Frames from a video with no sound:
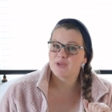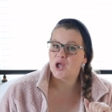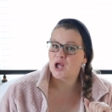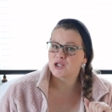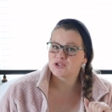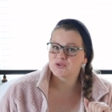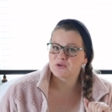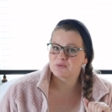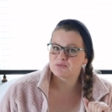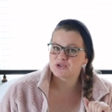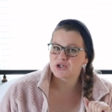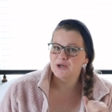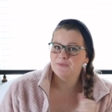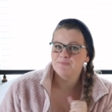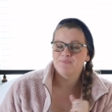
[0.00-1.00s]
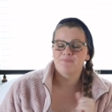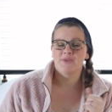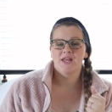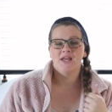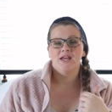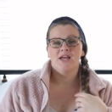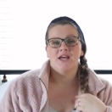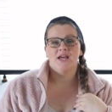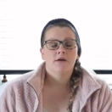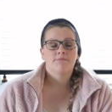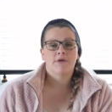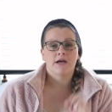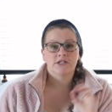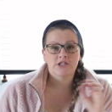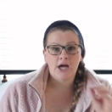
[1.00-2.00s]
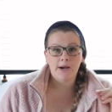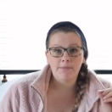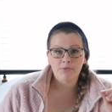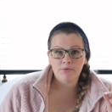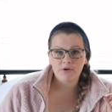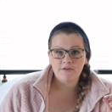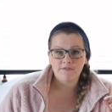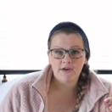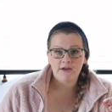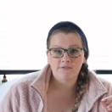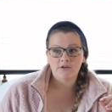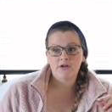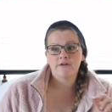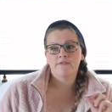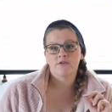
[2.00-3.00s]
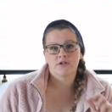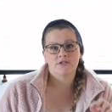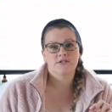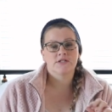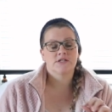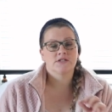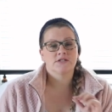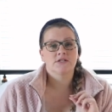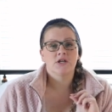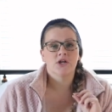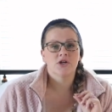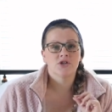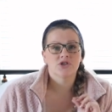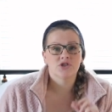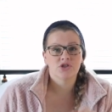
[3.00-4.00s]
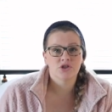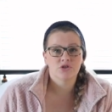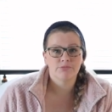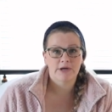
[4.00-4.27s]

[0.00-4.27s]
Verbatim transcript: on scripture. My top 3 favorite verses to